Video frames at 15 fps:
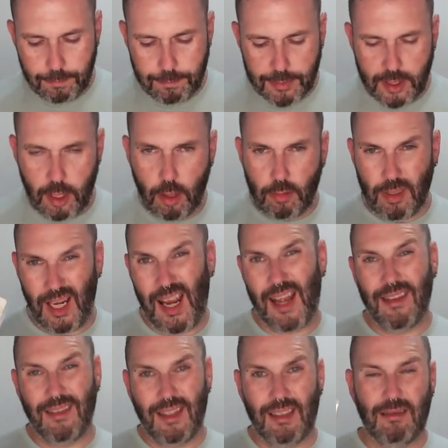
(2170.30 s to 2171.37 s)
So
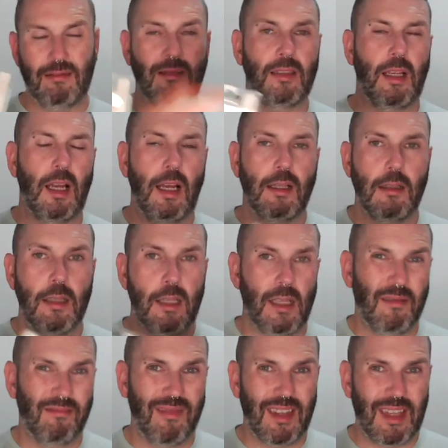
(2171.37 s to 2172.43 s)
yeah,
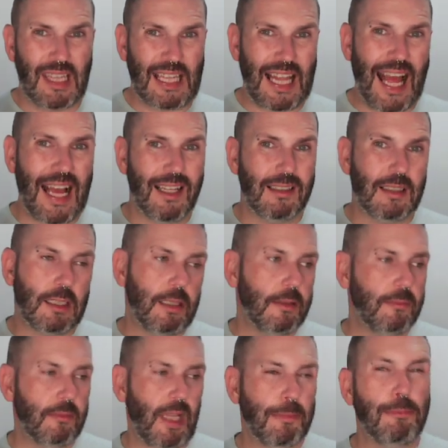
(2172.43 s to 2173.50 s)
that
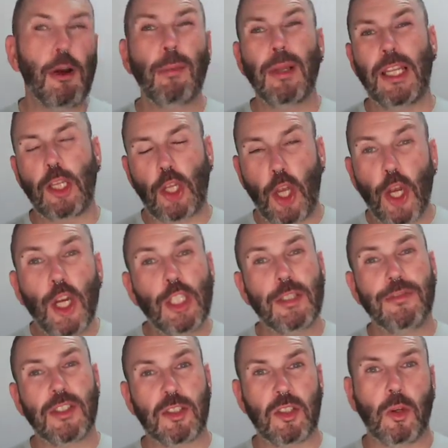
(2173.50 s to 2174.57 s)
I probably could have
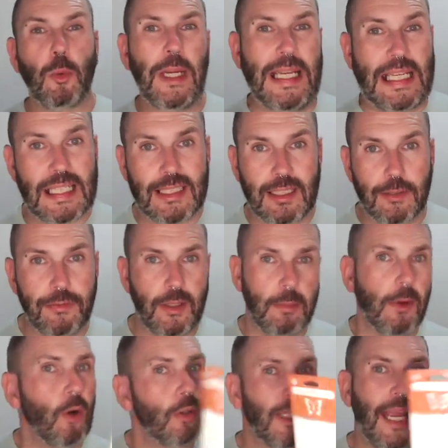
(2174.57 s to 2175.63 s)
squeezed a few
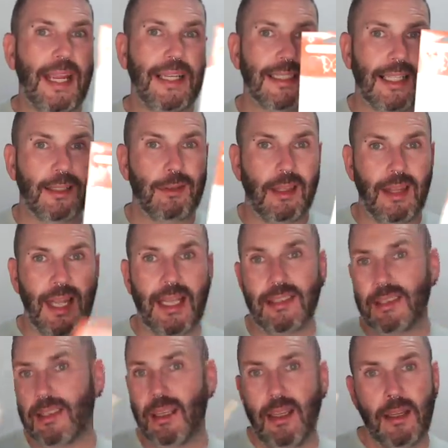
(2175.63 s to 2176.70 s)
more days out of
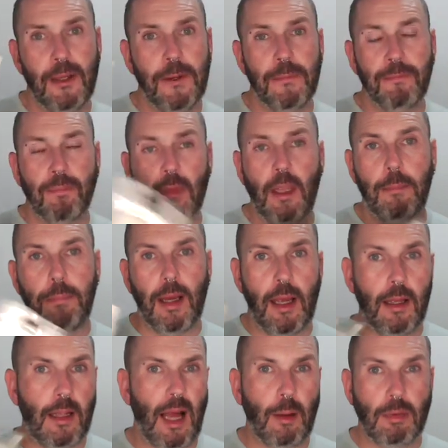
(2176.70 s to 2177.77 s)
this,
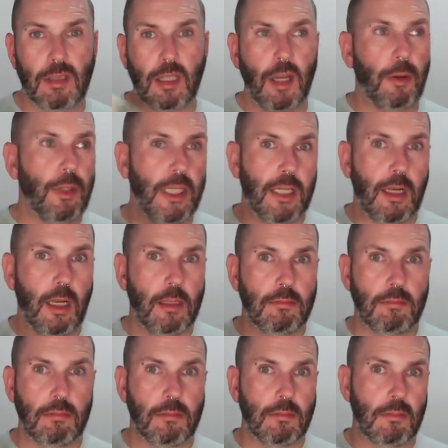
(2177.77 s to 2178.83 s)
but I was going
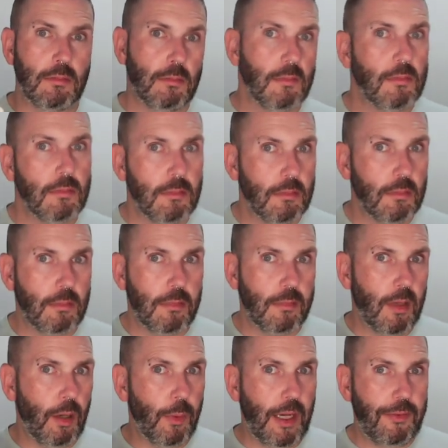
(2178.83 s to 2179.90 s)

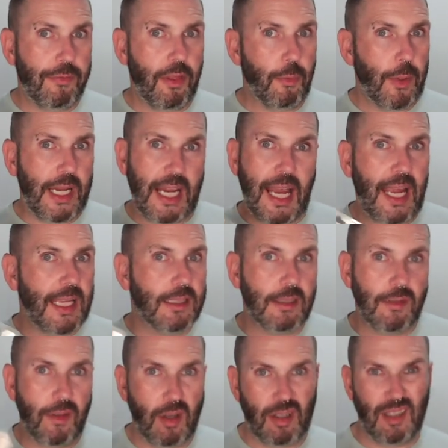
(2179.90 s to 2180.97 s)
away for the weekend
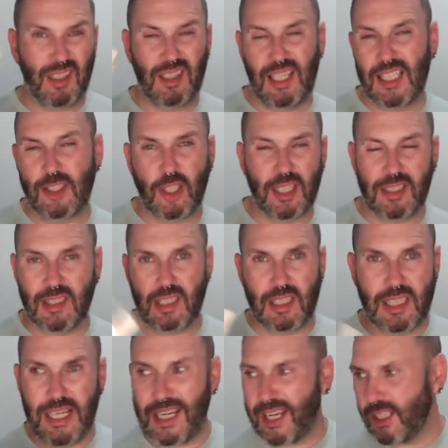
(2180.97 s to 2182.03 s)
and thought, oh, let's just
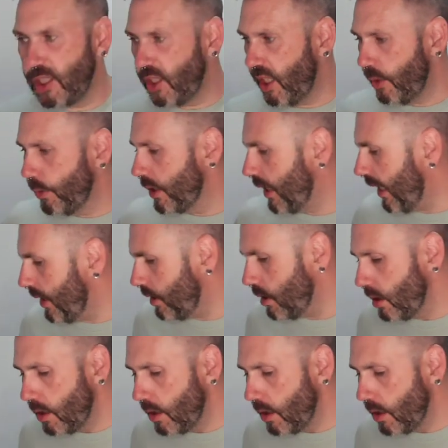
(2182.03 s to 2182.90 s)
stick a new one in.